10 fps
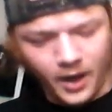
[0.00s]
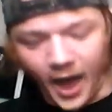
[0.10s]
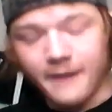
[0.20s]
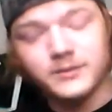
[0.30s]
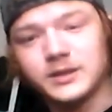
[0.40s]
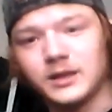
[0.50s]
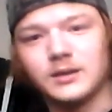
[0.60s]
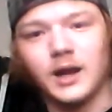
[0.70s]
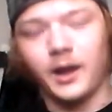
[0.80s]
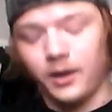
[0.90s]
Everything
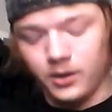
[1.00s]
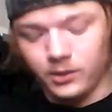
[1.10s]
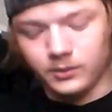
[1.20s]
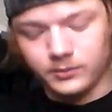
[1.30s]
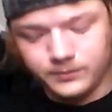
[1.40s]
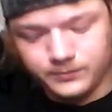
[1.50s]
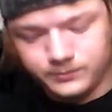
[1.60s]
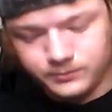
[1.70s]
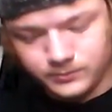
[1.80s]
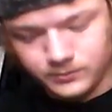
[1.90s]
that I own,
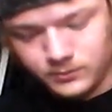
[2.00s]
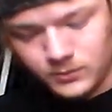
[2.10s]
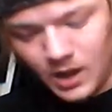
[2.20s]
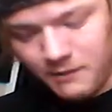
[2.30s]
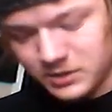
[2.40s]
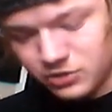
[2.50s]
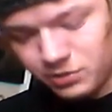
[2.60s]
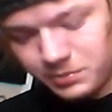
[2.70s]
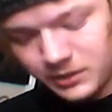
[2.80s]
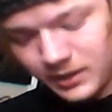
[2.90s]
every
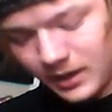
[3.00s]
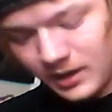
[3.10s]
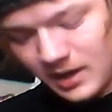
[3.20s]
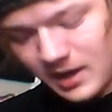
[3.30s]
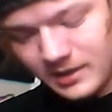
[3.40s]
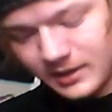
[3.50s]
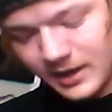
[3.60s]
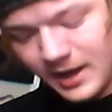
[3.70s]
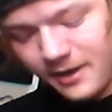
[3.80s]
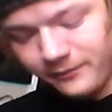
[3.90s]
dripper that I
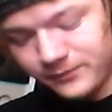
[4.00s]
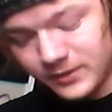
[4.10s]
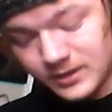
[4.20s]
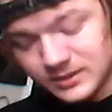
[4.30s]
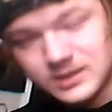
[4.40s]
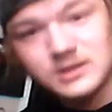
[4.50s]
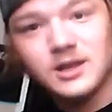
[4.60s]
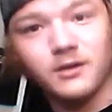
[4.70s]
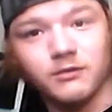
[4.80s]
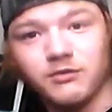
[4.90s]
have, sits
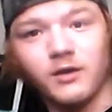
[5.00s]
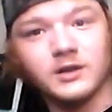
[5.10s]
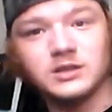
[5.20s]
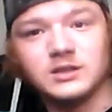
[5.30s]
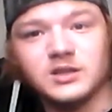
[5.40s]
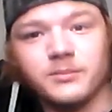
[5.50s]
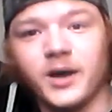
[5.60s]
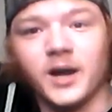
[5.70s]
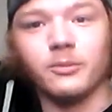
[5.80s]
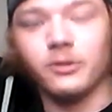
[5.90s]
down flush and it's
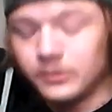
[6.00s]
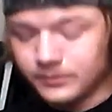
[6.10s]
compatible.